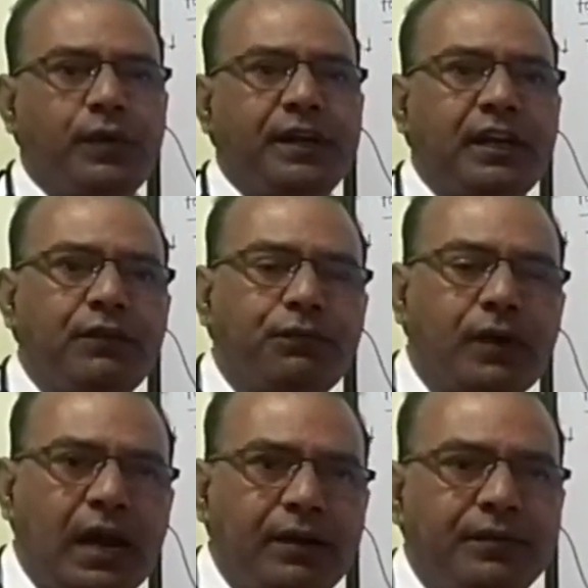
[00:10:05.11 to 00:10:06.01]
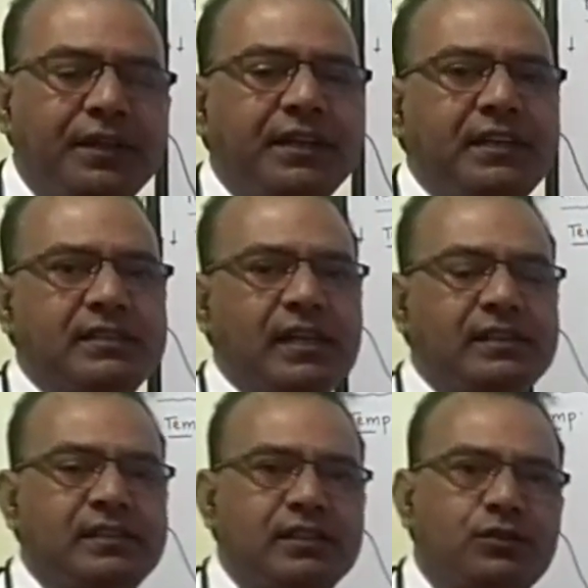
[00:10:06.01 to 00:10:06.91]
25 degrees
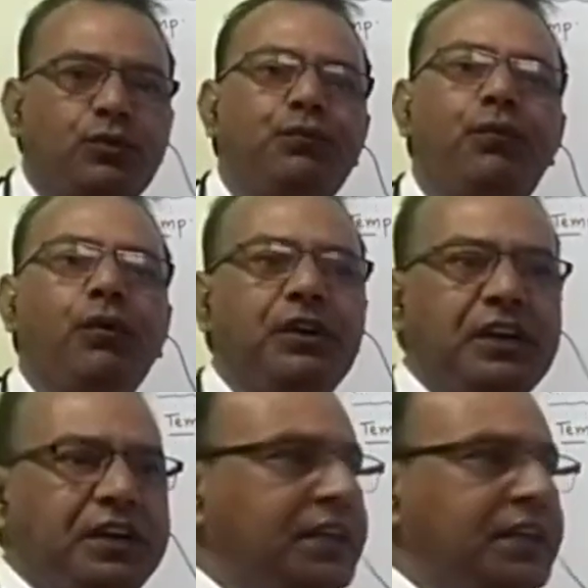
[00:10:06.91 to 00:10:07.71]
Celsius to 40